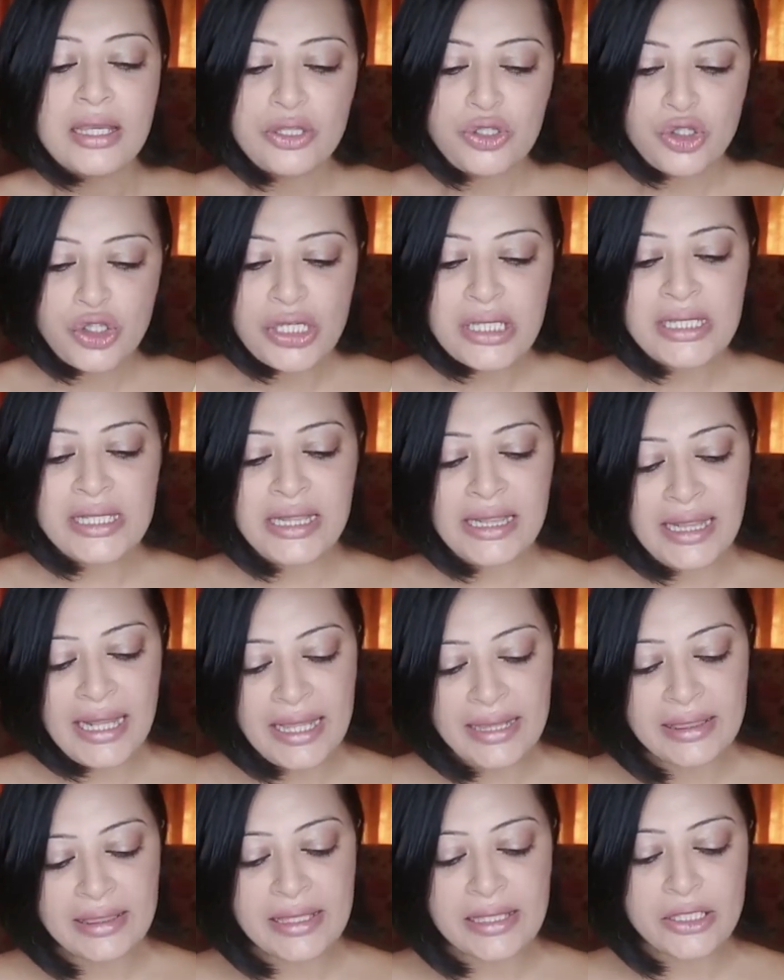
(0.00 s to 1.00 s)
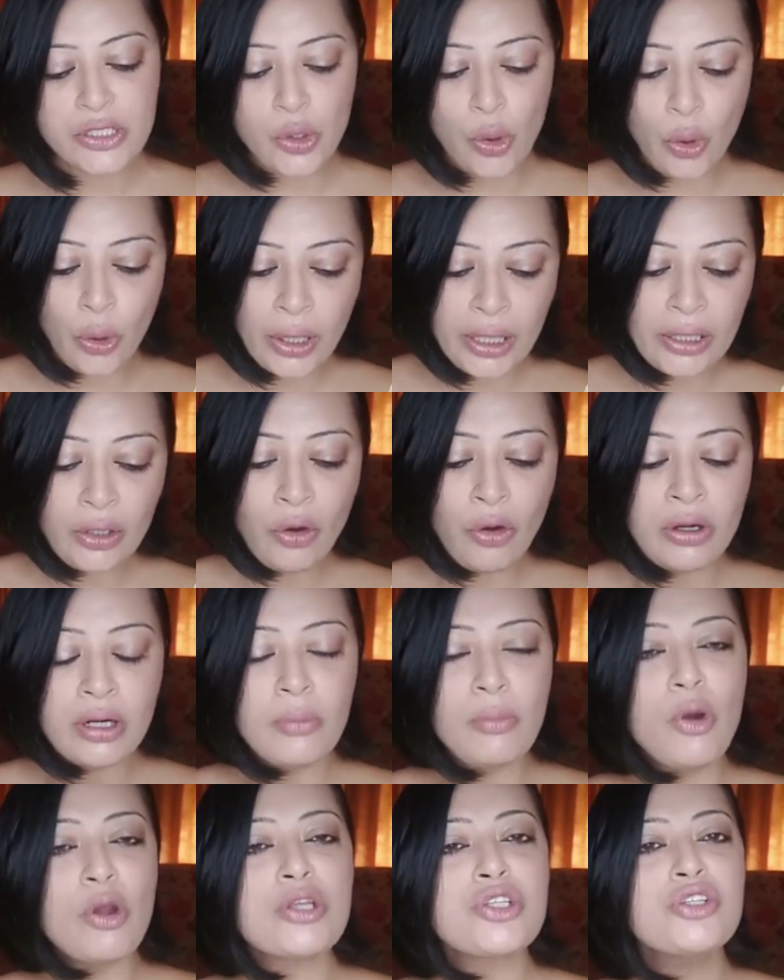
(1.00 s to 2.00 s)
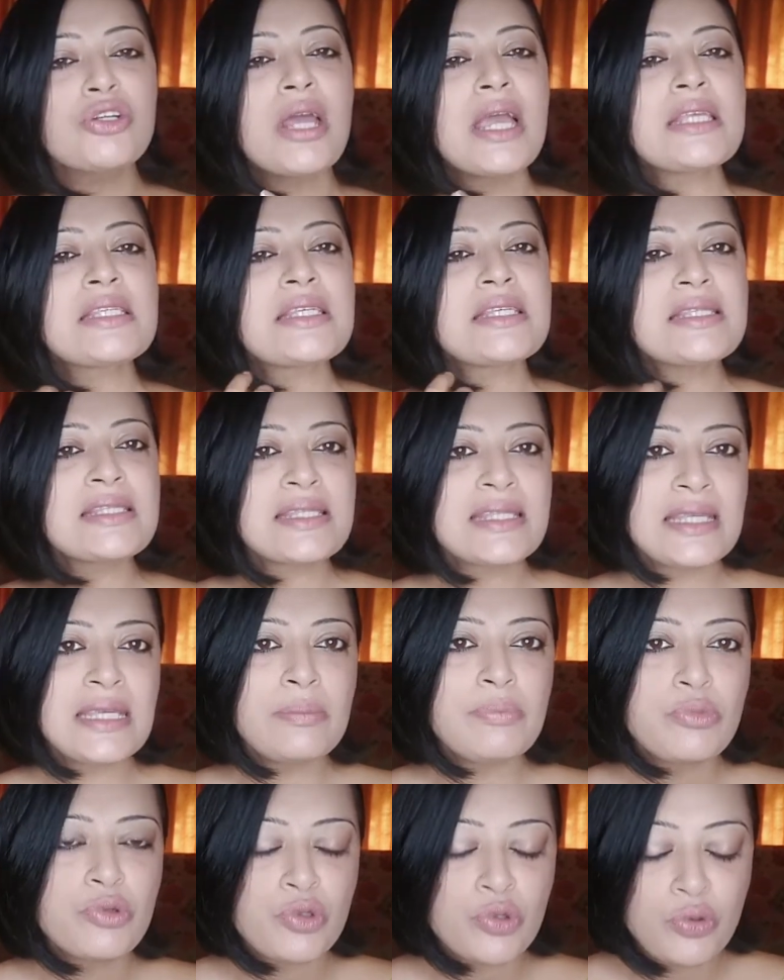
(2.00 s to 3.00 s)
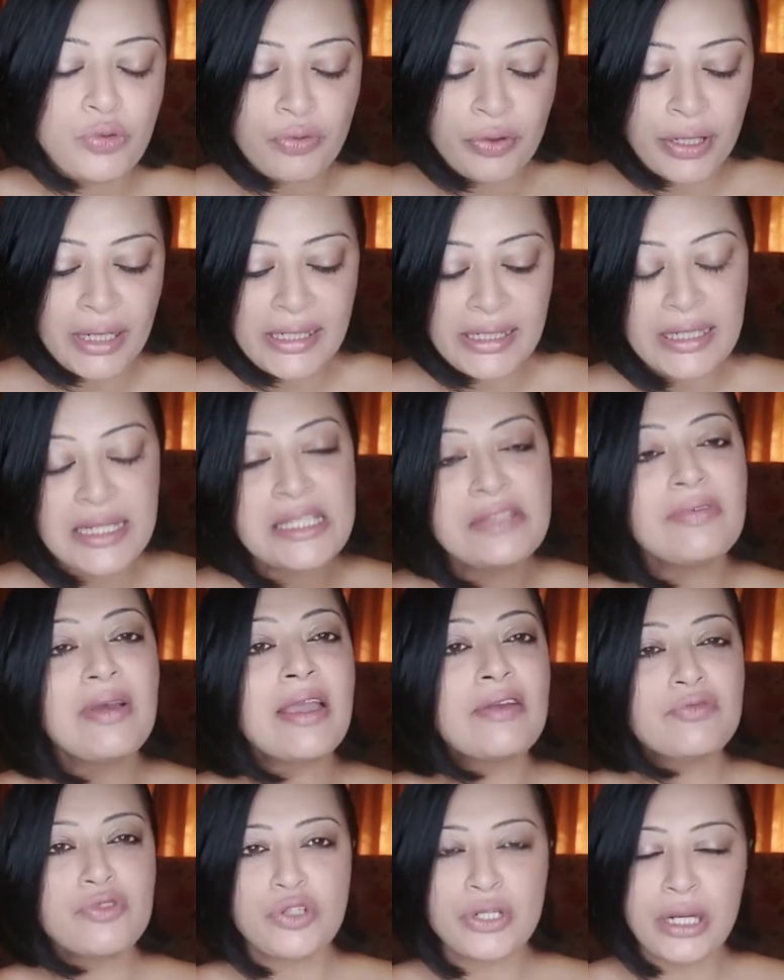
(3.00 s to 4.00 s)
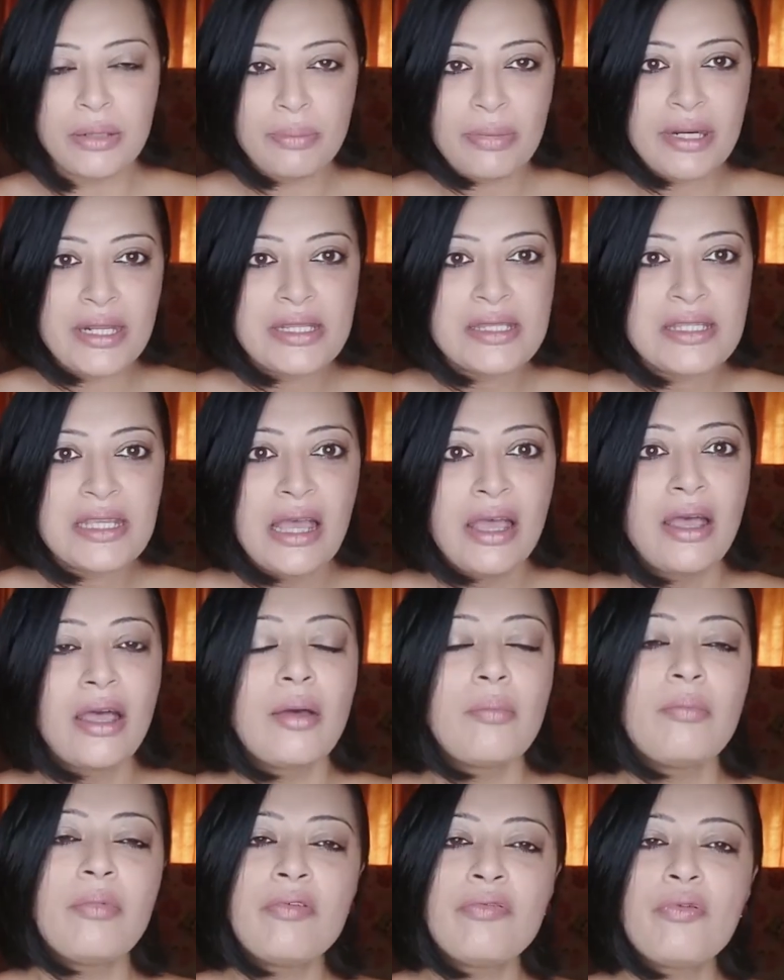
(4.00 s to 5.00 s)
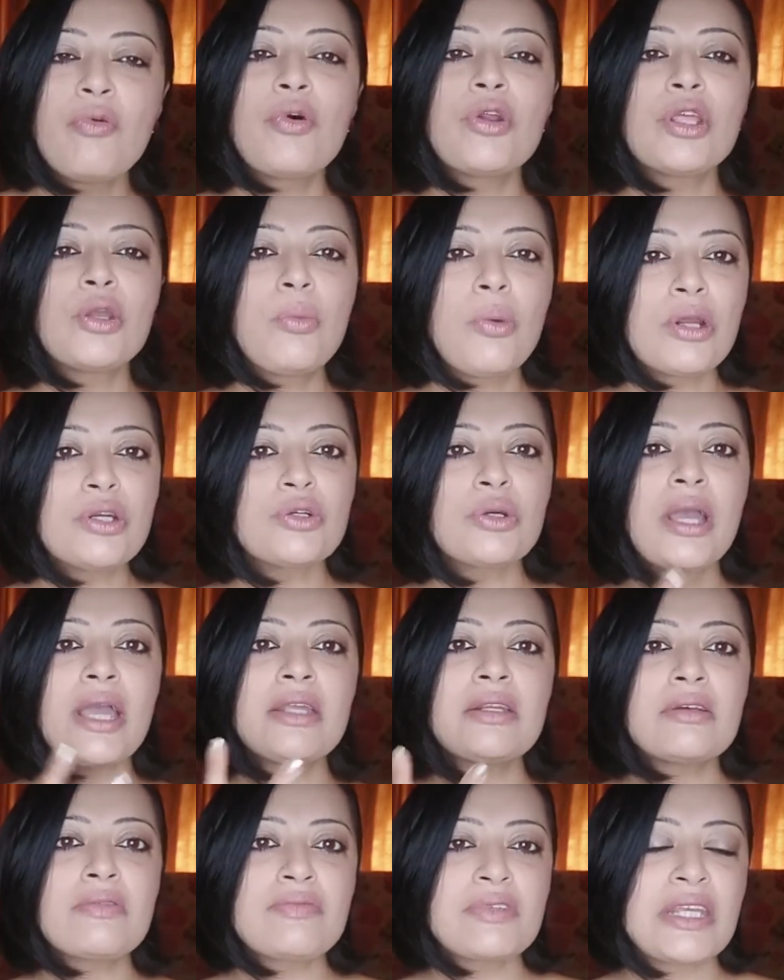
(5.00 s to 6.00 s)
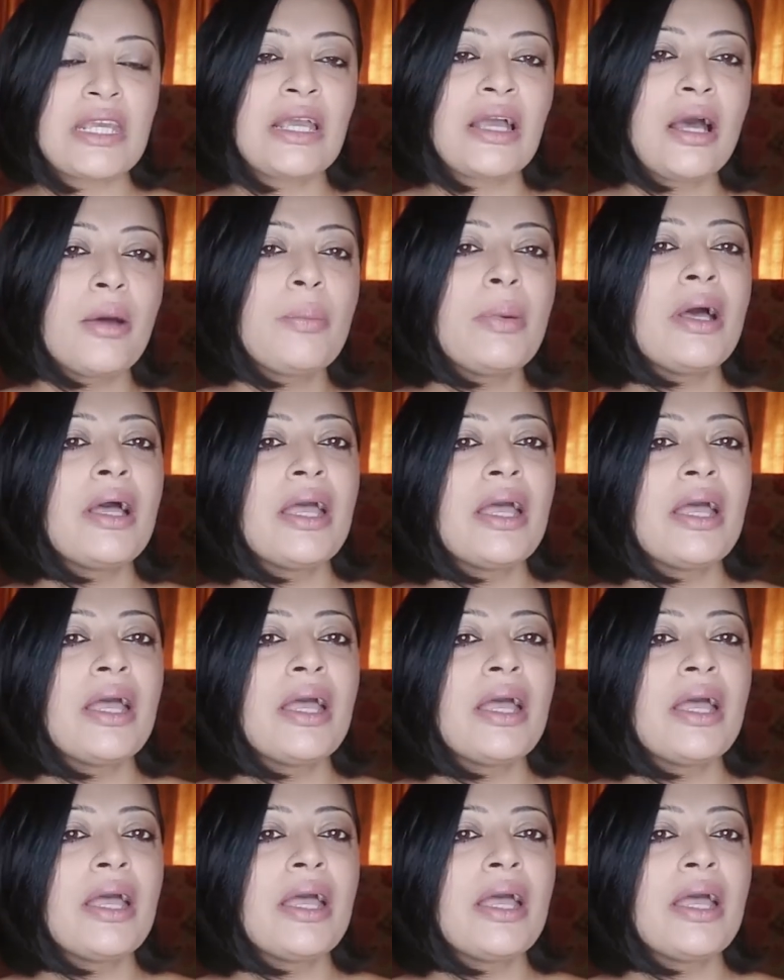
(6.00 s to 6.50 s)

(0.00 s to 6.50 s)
Just let this oil or a moisturizer seep through for at least 5 to 10 minutes before you want to kind of take up